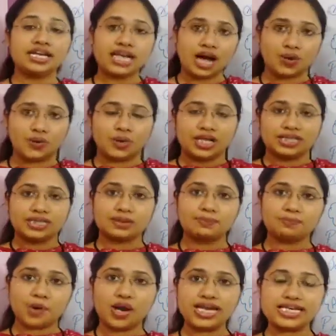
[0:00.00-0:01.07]
Now the
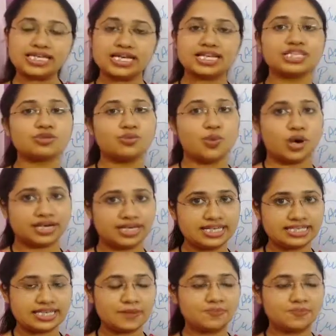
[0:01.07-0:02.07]
point is, what is